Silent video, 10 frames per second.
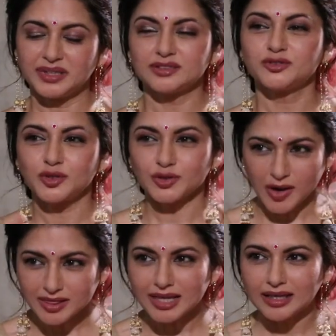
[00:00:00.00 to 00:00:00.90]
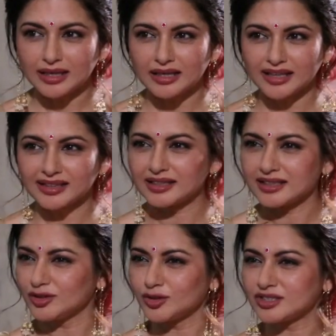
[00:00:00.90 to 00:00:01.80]
But if you're not thinking like that
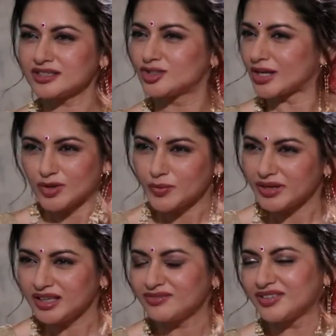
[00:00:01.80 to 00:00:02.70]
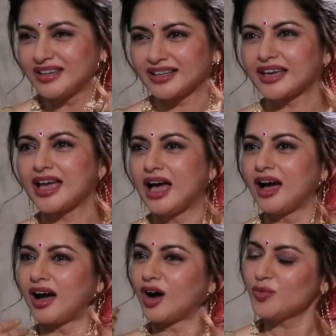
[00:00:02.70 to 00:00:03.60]
and you're just genuinely feeling like,
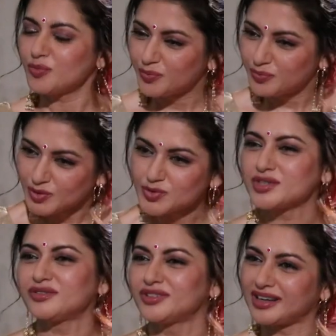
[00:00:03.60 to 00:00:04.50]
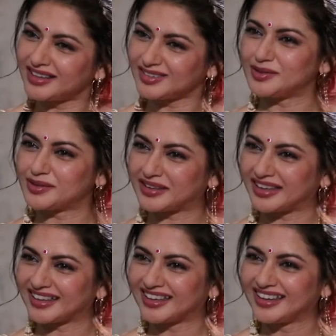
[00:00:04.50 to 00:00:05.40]
how beautiful are you
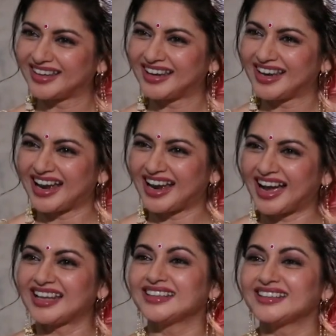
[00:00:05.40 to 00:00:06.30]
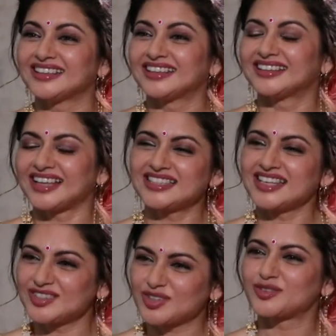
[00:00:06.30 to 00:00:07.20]
looking? And that
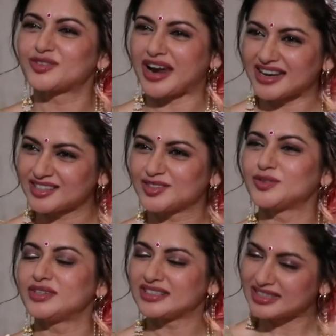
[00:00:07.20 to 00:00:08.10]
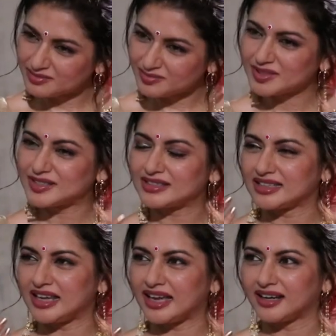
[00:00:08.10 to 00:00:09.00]
sense of gratitude and
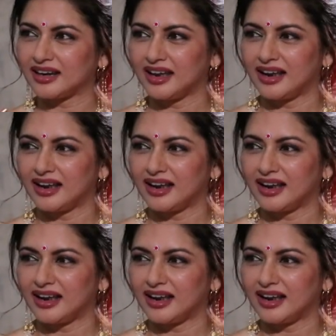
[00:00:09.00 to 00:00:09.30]
simplicity and